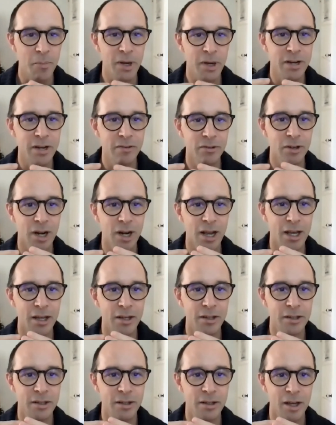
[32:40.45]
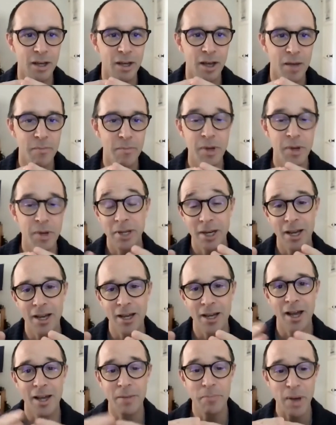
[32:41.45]
I never had, I mean,
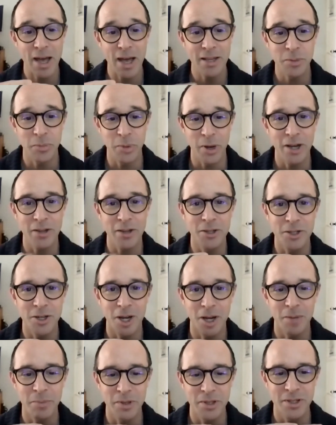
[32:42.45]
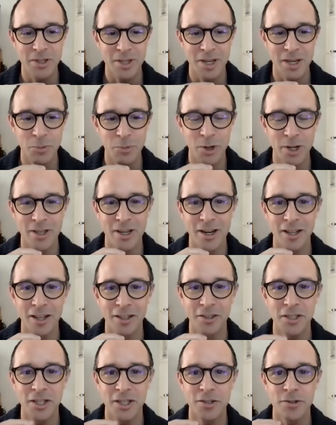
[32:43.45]
I passed by the shop in the same way that
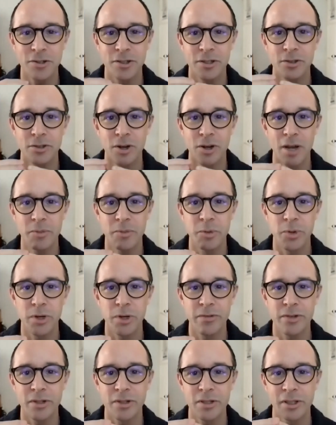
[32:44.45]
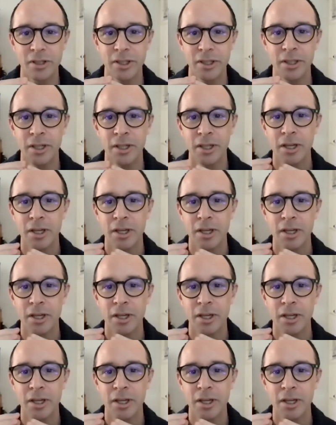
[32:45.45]
Alexandra described previously.